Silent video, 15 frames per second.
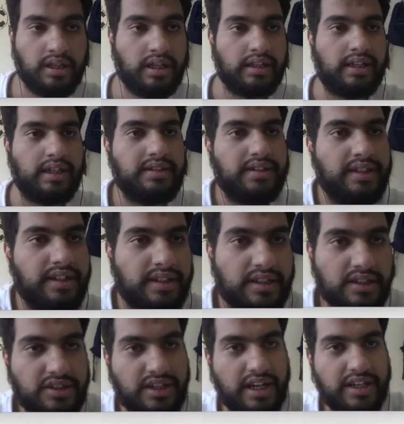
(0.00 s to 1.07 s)
consider the
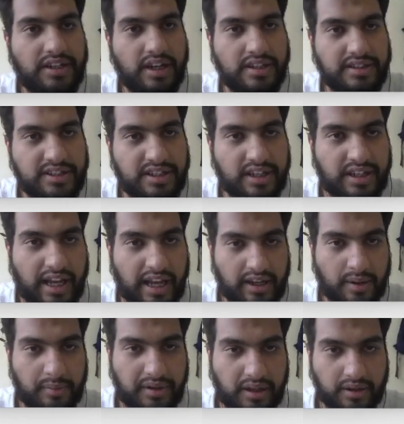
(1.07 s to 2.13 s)
state transition
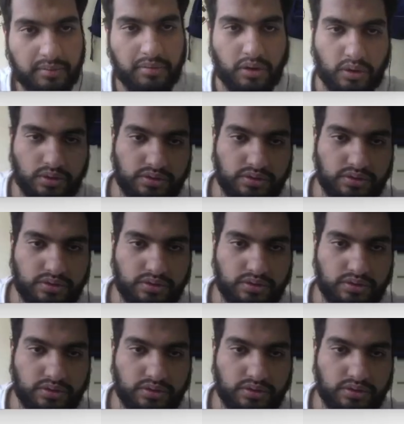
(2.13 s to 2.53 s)
diagram given below.